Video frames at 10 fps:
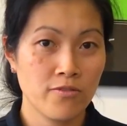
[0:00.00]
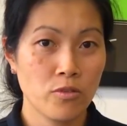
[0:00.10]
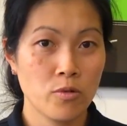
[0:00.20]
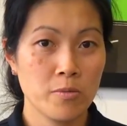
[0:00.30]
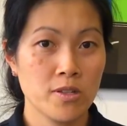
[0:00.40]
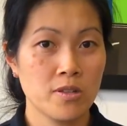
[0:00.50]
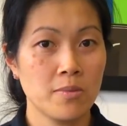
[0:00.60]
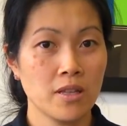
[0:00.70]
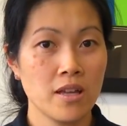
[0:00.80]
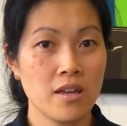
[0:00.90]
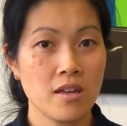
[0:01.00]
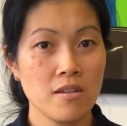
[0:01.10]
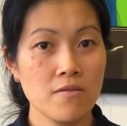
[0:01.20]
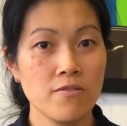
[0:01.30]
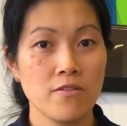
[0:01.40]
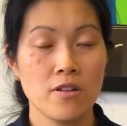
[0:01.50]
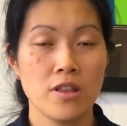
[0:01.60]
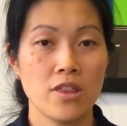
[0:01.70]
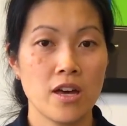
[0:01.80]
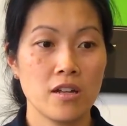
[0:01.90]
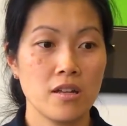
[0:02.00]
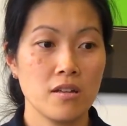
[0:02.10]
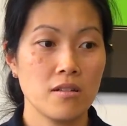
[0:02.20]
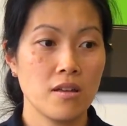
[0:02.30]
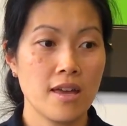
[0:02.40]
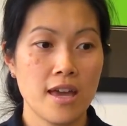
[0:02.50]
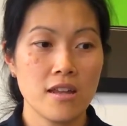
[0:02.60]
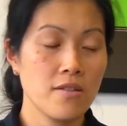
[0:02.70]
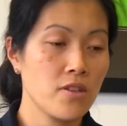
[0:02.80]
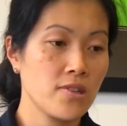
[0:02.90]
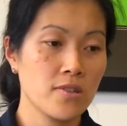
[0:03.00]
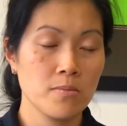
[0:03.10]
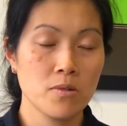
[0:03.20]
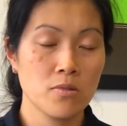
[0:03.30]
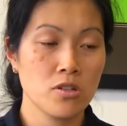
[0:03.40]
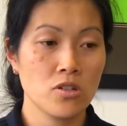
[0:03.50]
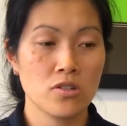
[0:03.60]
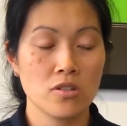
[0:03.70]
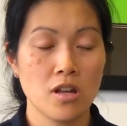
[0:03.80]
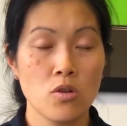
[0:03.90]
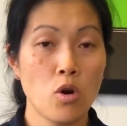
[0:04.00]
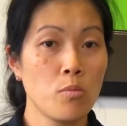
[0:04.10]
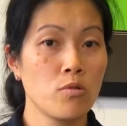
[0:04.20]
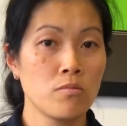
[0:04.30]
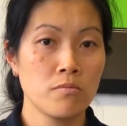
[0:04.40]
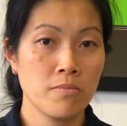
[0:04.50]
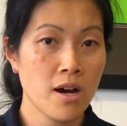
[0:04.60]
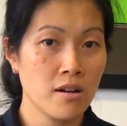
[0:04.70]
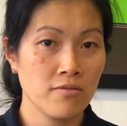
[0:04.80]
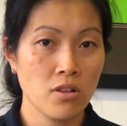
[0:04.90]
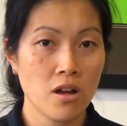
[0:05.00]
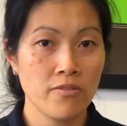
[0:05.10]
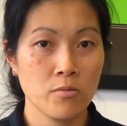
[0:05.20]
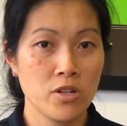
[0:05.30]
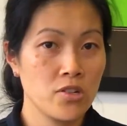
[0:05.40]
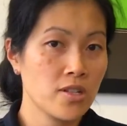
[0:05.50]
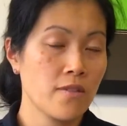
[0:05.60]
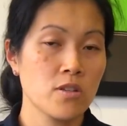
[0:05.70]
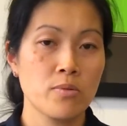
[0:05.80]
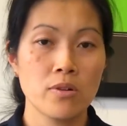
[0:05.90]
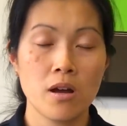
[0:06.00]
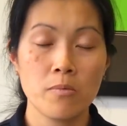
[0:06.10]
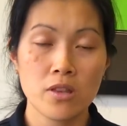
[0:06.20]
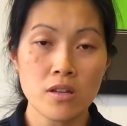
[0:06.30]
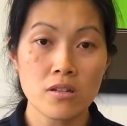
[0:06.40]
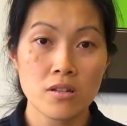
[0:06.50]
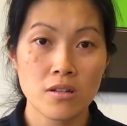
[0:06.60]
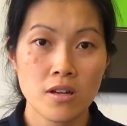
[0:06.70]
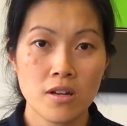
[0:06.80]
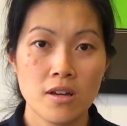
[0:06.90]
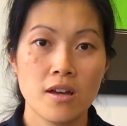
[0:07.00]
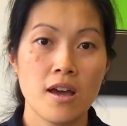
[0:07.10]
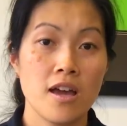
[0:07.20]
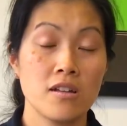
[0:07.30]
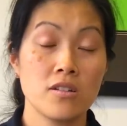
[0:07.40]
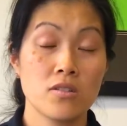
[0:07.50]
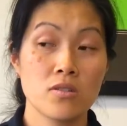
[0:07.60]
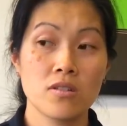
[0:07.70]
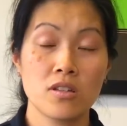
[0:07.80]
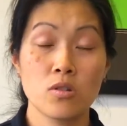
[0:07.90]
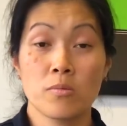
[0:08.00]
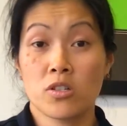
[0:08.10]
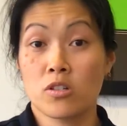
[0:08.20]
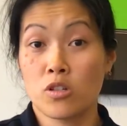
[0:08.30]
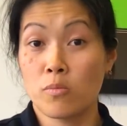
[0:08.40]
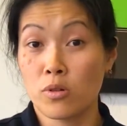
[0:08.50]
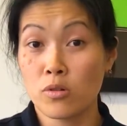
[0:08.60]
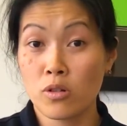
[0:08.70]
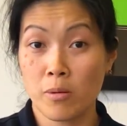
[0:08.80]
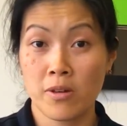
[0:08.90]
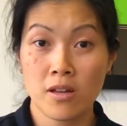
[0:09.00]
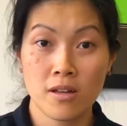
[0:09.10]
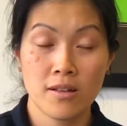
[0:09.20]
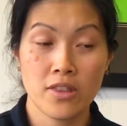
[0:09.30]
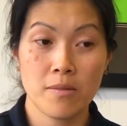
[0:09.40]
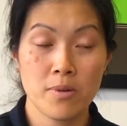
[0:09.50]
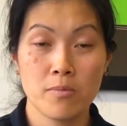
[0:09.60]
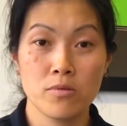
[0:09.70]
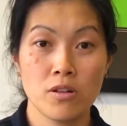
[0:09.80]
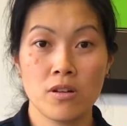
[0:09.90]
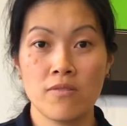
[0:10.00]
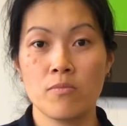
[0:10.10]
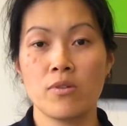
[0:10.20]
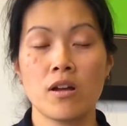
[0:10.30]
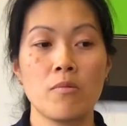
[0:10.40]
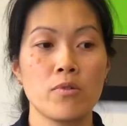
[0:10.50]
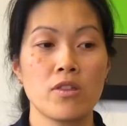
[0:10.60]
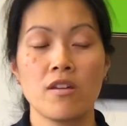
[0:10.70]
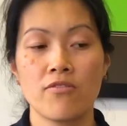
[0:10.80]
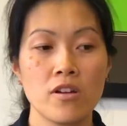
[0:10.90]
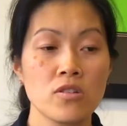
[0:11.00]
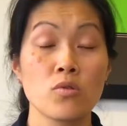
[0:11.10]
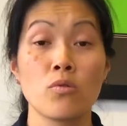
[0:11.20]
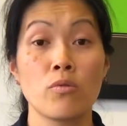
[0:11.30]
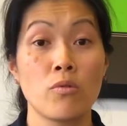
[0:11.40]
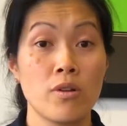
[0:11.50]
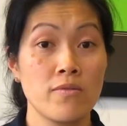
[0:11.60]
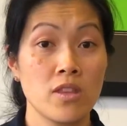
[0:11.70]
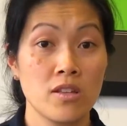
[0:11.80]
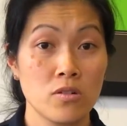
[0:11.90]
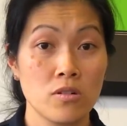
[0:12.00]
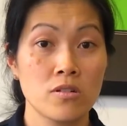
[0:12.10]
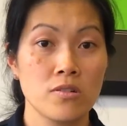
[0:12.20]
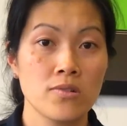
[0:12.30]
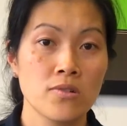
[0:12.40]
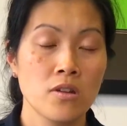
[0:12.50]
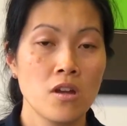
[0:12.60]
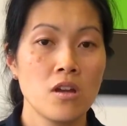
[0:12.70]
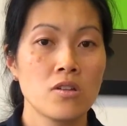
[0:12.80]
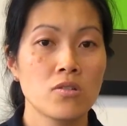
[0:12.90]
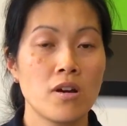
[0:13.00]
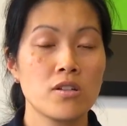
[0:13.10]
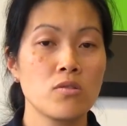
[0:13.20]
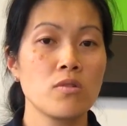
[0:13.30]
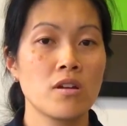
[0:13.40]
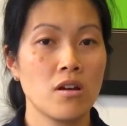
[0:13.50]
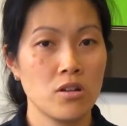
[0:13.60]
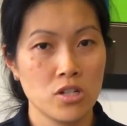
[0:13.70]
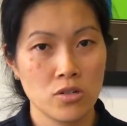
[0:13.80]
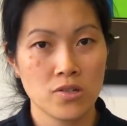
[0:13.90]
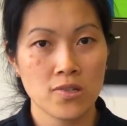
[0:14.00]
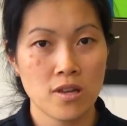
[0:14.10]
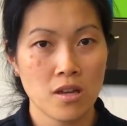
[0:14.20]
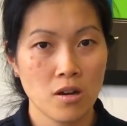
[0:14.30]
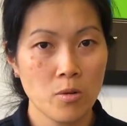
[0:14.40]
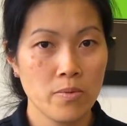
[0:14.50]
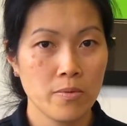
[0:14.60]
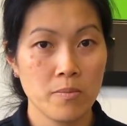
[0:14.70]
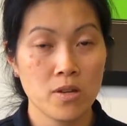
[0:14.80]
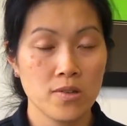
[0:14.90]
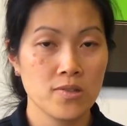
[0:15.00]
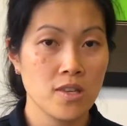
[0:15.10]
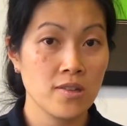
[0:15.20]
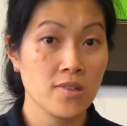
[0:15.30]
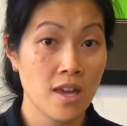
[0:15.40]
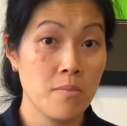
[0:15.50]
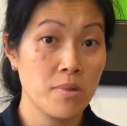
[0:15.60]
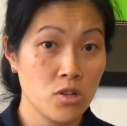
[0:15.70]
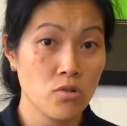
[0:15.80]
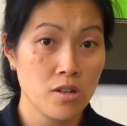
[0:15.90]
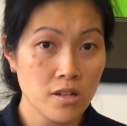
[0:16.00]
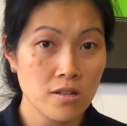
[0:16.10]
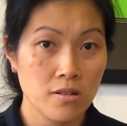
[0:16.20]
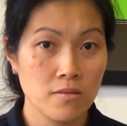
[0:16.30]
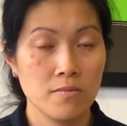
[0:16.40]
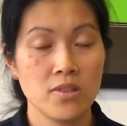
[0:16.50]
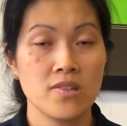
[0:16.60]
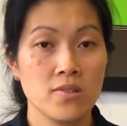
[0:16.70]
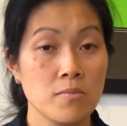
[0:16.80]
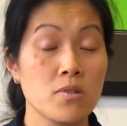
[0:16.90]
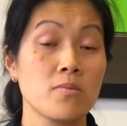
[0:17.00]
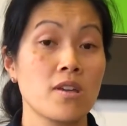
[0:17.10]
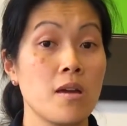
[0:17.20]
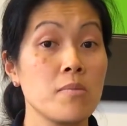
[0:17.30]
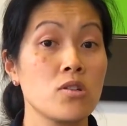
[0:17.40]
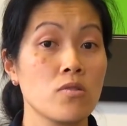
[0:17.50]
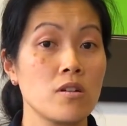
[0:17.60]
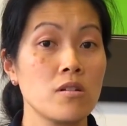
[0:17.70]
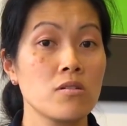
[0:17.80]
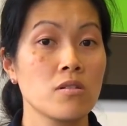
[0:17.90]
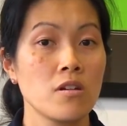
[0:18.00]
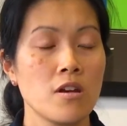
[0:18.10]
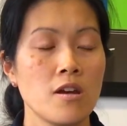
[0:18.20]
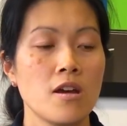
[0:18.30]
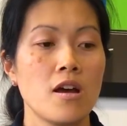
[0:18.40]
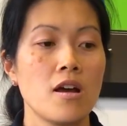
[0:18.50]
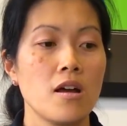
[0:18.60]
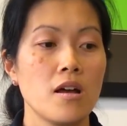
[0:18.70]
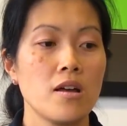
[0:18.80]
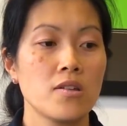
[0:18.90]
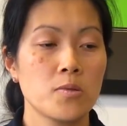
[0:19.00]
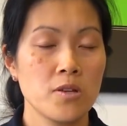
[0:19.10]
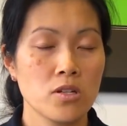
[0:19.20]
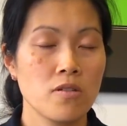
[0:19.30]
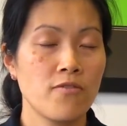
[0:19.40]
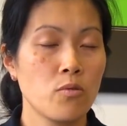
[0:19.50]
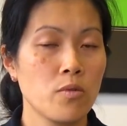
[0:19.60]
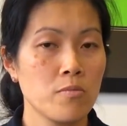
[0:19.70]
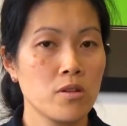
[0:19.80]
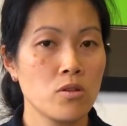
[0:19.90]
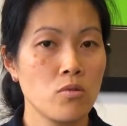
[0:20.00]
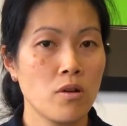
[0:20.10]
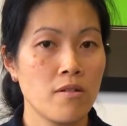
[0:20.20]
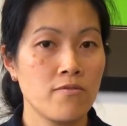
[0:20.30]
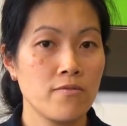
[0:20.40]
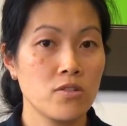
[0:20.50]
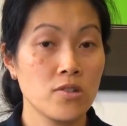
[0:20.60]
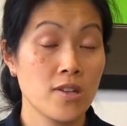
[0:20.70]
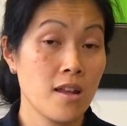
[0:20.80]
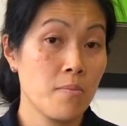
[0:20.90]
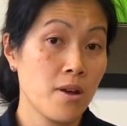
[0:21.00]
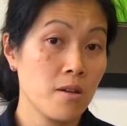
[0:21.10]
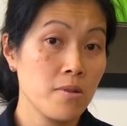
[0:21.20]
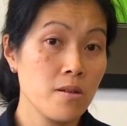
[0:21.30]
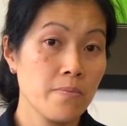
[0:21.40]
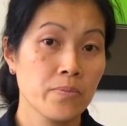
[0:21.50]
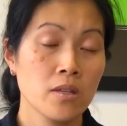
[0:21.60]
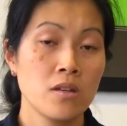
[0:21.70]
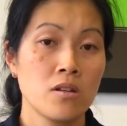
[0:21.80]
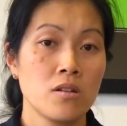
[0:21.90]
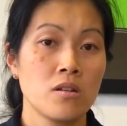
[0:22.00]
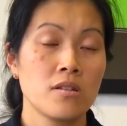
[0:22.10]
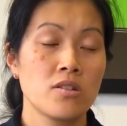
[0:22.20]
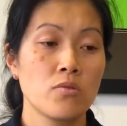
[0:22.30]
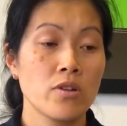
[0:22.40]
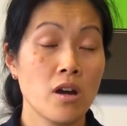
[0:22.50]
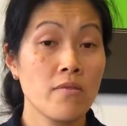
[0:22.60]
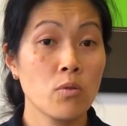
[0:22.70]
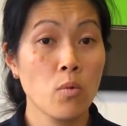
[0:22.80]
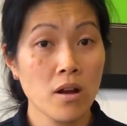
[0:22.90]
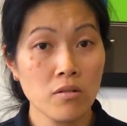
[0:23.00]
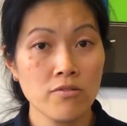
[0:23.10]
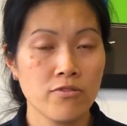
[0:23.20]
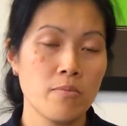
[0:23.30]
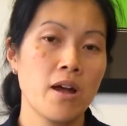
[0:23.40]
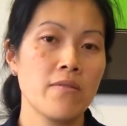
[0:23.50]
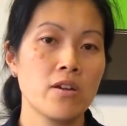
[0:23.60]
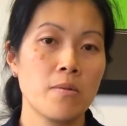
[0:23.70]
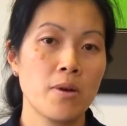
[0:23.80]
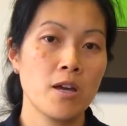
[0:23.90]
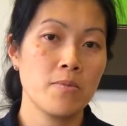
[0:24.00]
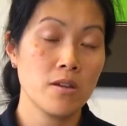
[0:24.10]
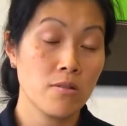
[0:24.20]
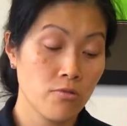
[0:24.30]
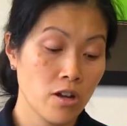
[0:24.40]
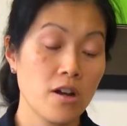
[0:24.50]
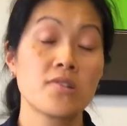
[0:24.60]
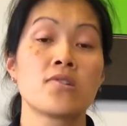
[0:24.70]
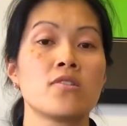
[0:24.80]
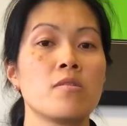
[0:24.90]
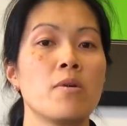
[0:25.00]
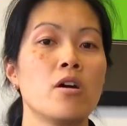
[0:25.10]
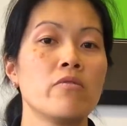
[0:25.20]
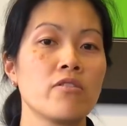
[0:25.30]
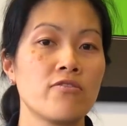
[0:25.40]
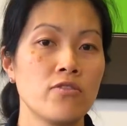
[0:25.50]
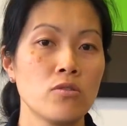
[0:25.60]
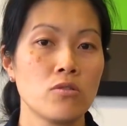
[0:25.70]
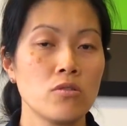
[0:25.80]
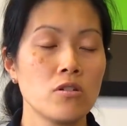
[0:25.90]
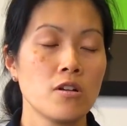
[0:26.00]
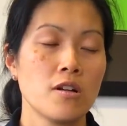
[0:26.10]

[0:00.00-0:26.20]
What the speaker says: for women to believe that any of these symptoms are just a normal part of life and we just have to put up with it. And it's almost a taboo topic that people don't even bring up with their friends or even their doctors. So I do encourage you to seek help, because things can be treated. These symptoms can be treated, especially for women who have just had a baby. To recover well from having a baby in regards to the pelvic floor,